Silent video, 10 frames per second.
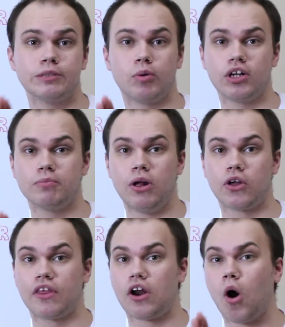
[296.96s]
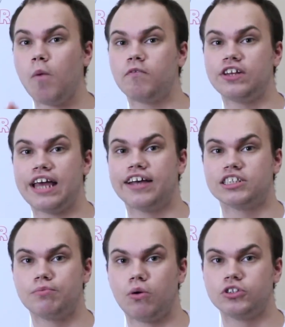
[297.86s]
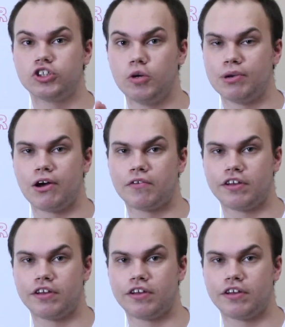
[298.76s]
spoiled milk that hopefully has some mold scooped out of